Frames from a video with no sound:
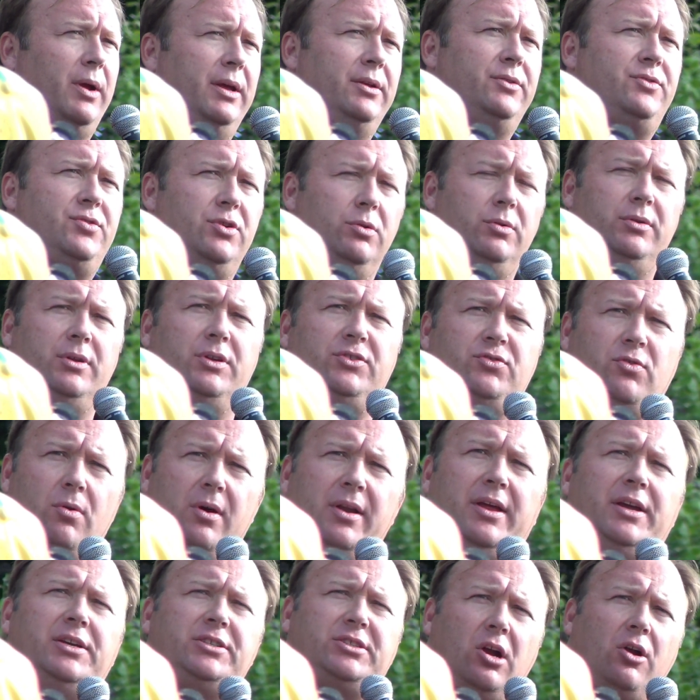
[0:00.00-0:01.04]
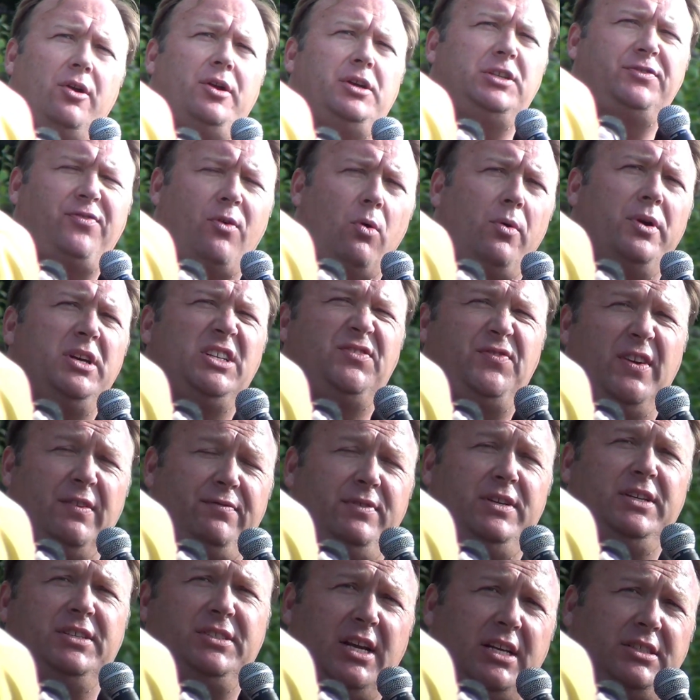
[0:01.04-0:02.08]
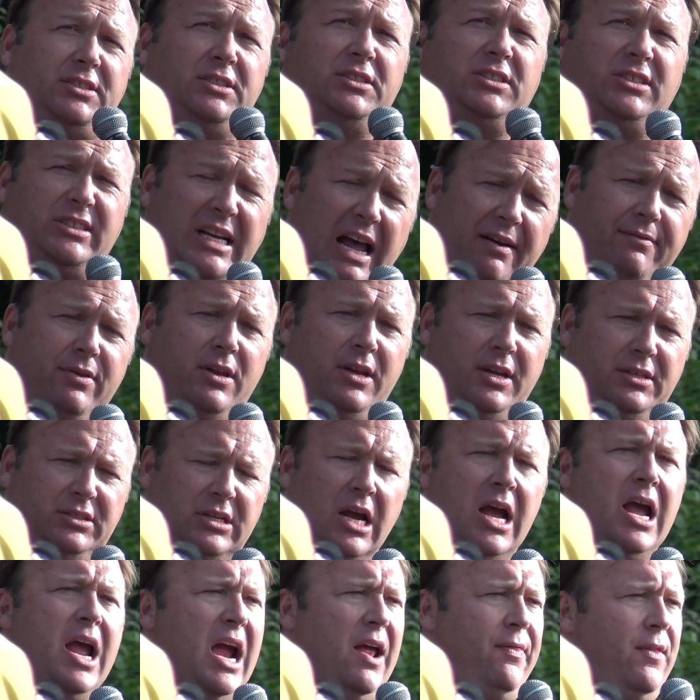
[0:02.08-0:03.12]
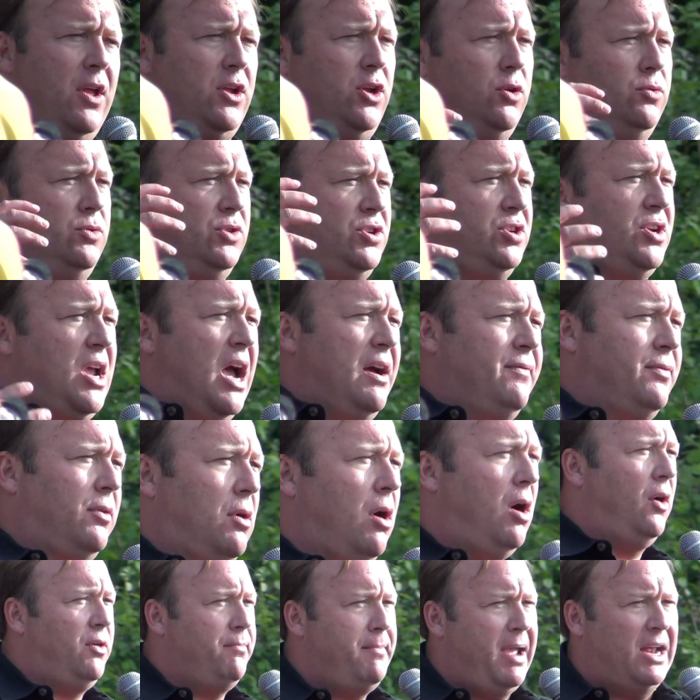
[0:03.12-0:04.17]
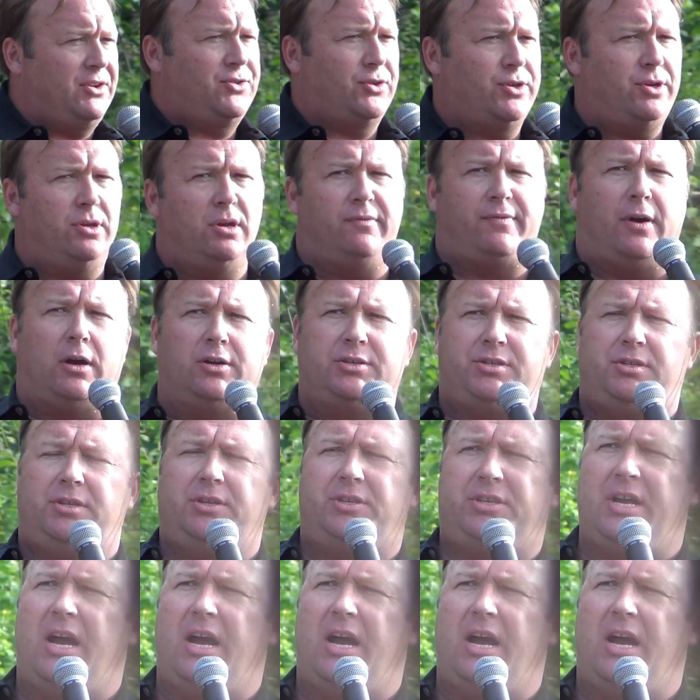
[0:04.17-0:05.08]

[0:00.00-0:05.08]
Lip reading: were into in the 20s, 30s, 40s, 50s, 60s, 70s. And then you discover all the major university